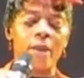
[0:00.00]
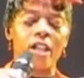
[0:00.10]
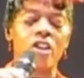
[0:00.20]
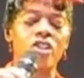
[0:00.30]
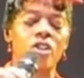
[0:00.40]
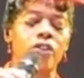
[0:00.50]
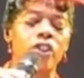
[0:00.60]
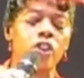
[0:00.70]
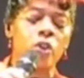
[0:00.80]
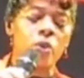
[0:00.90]
Because
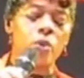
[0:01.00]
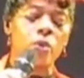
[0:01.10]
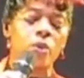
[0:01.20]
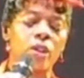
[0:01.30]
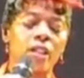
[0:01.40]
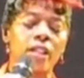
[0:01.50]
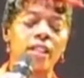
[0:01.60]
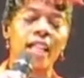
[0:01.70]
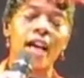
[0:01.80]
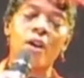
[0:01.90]
of you,
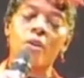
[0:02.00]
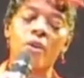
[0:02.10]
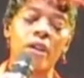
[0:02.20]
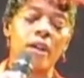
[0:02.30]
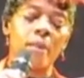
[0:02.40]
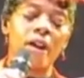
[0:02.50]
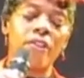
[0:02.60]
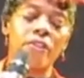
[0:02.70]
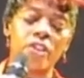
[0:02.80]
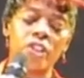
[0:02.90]
now my
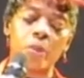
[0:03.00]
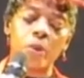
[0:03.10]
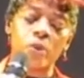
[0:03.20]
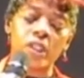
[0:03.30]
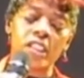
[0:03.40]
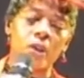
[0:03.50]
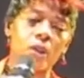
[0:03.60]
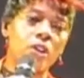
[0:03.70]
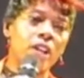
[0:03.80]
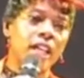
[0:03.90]
firstborn is no
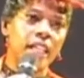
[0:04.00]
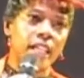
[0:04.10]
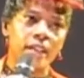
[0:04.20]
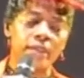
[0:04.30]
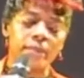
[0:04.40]
longer here.